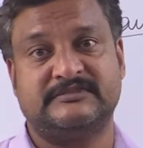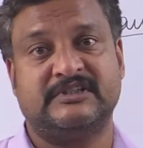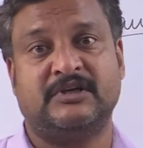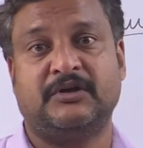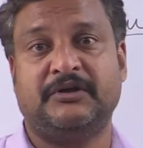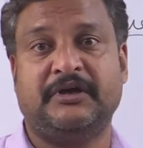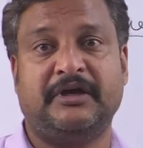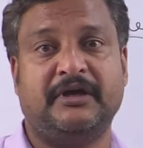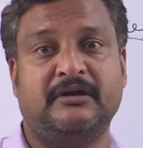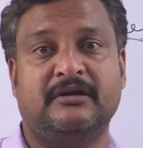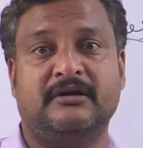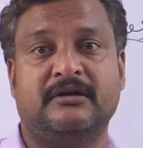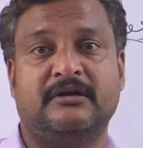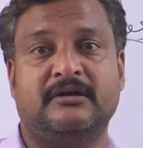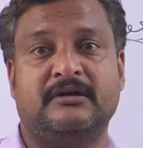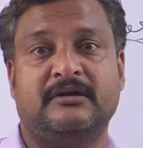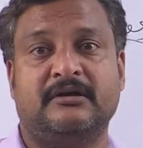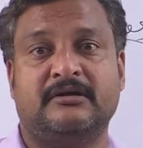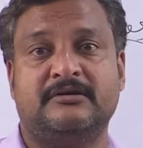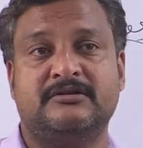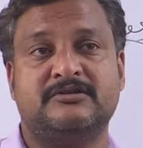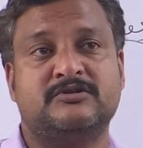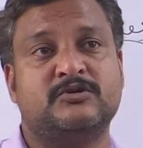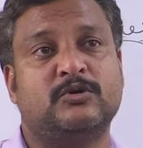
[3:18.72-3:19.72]
Okay,
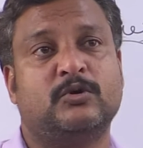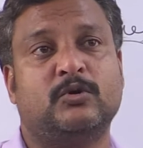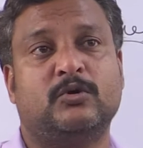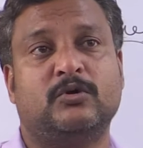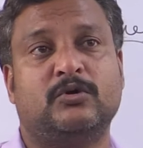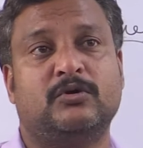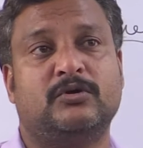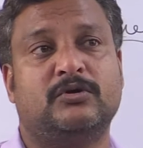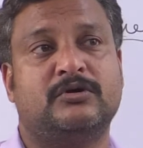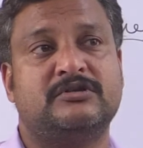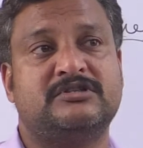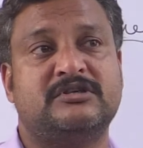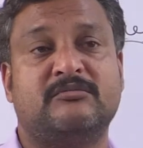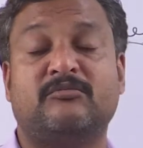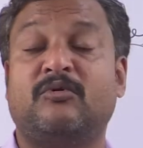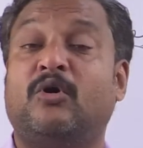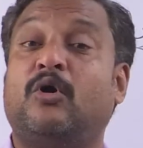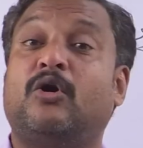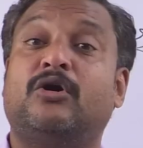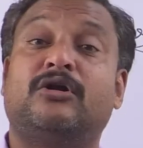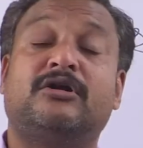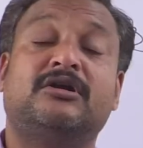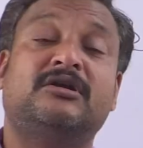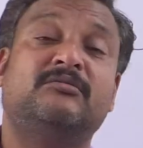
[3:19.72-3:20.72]
so some
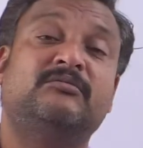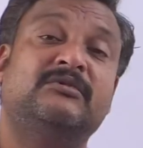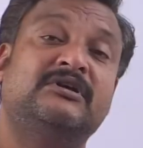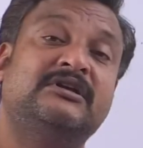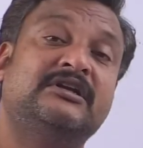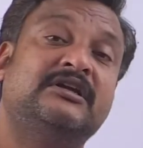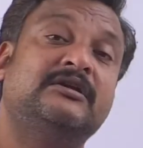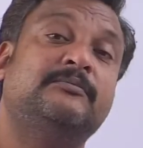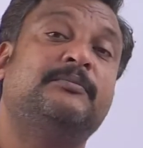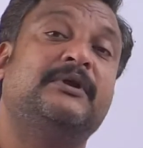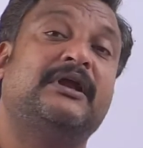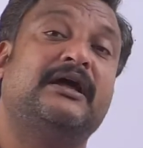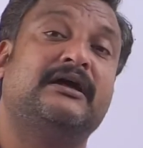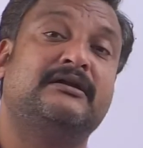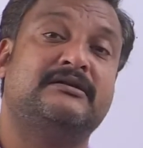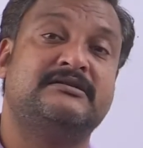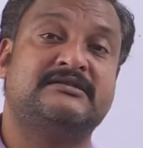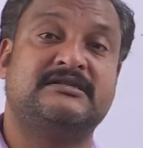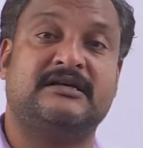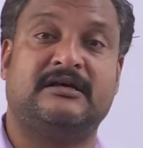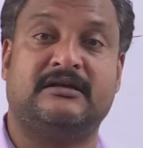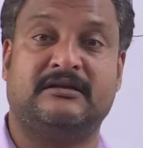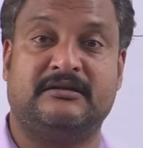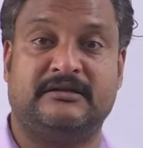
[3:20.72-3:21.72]
ornamental
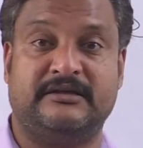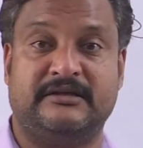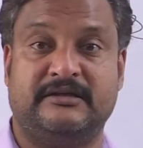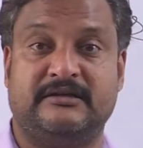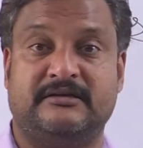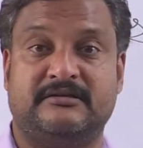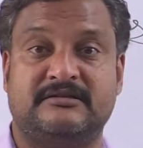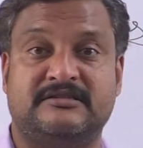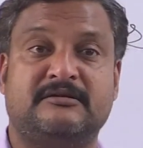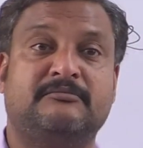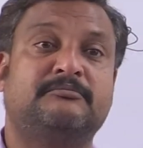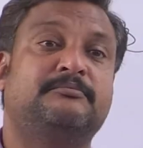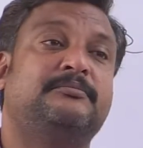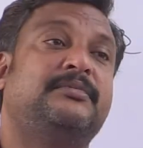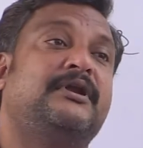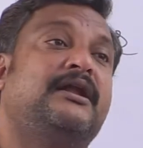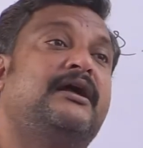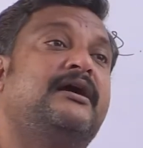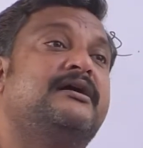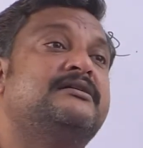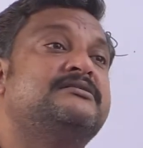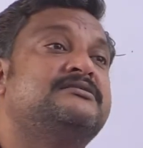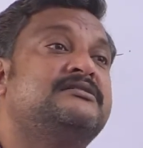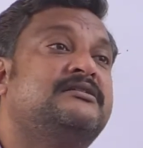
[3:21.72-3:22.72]
plants are there. Some
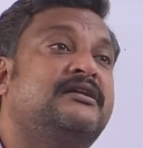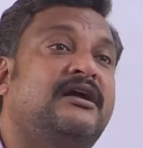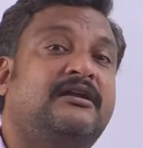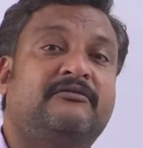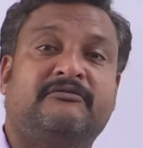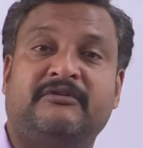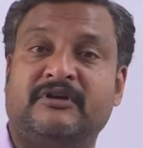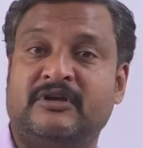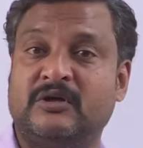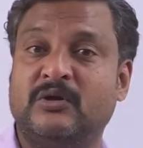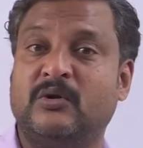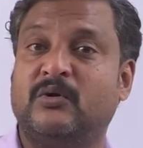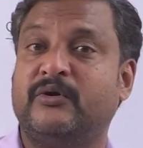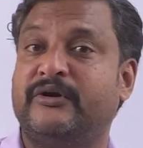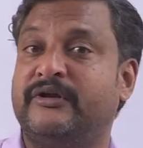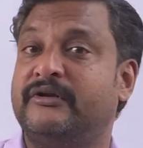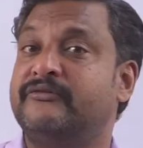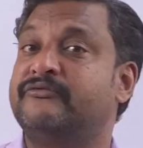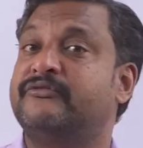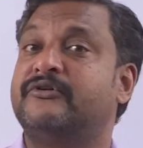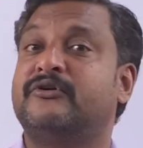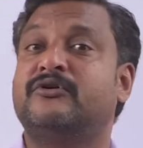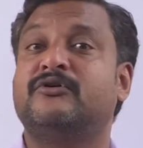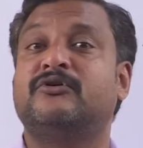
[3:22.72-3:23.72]
plants that we grow in
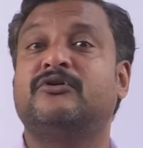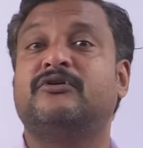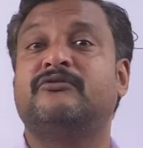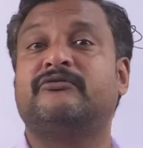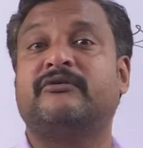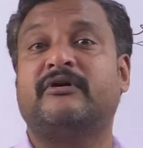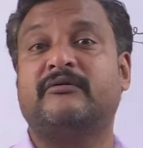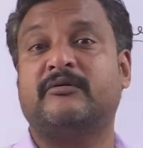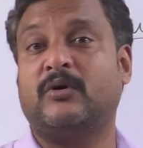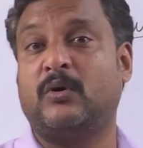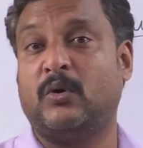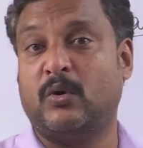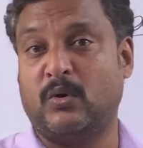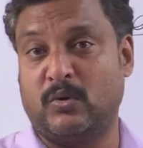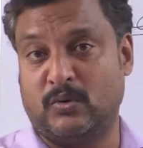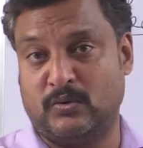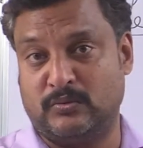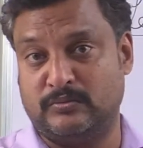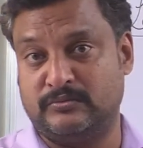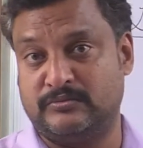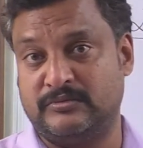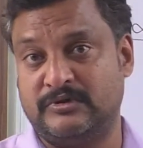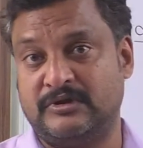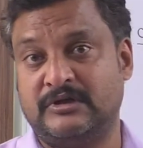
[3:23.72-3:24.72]
front of our
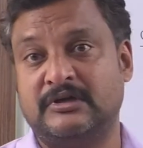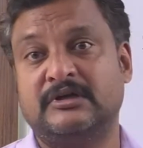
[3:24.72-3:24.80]
home.